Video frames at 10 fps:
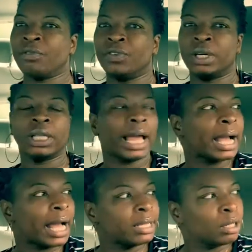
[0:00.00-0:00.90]
feel like
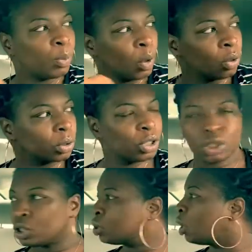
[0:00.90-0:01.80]
I spoke to
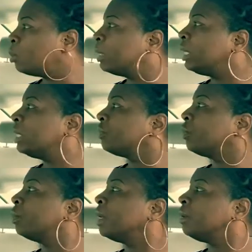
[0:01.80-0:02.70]
so many
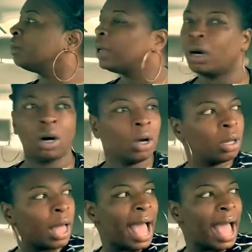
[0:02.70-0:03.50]
different people,